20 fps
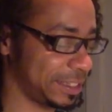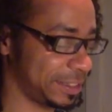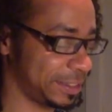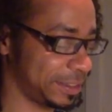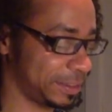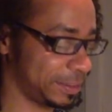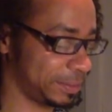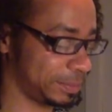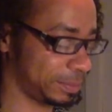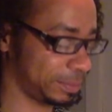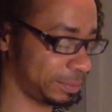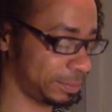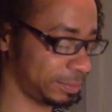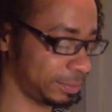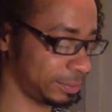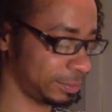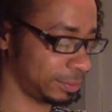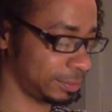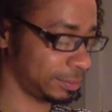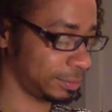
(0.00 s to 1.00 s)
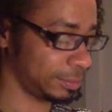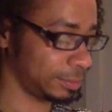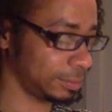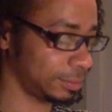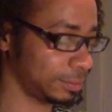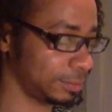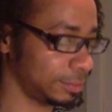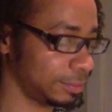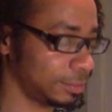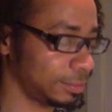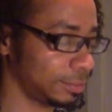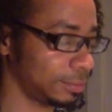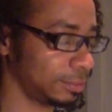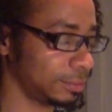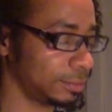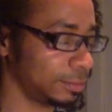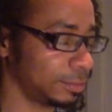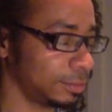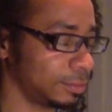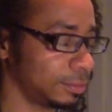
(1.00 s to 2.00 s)

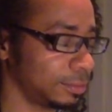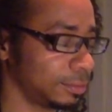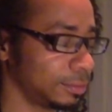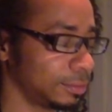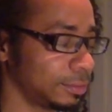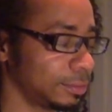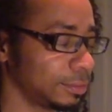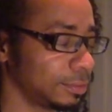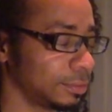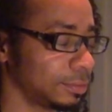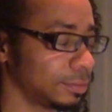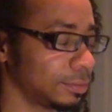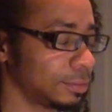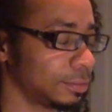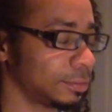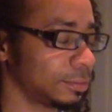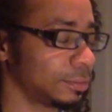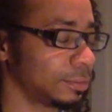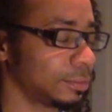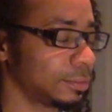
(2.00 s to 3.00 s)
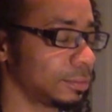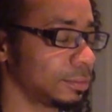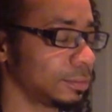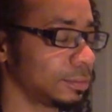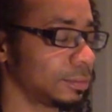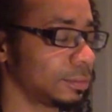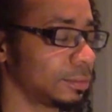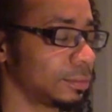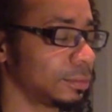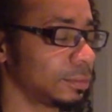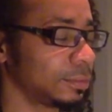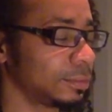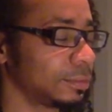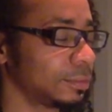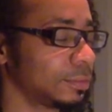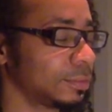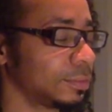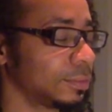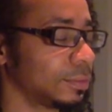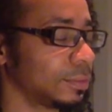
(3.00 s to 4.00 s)

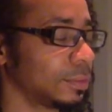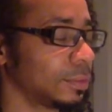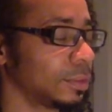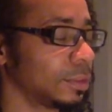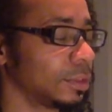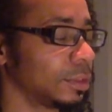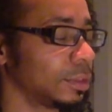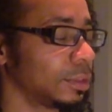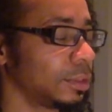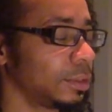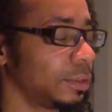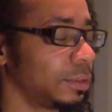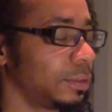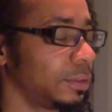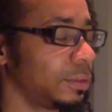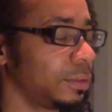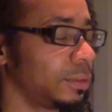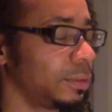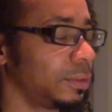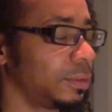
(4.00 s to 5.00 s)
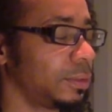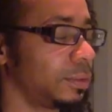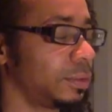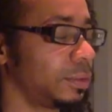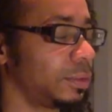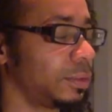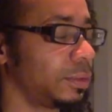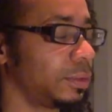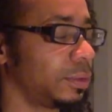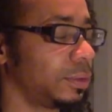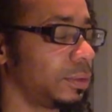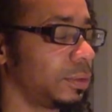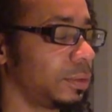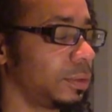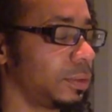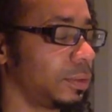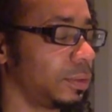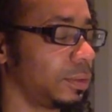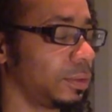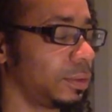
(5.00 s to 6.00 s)

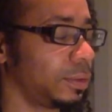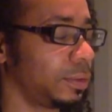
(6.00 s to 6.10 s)
No one is speaking in this clip.